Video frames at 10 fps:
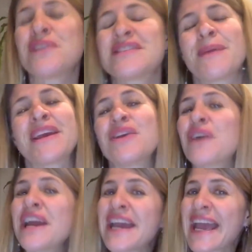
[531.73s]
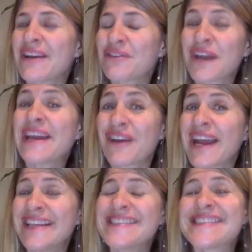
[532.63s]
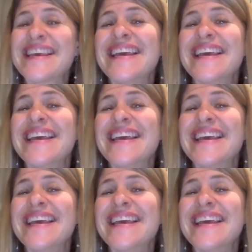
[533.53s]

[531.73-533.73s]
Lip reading: He's making great grades.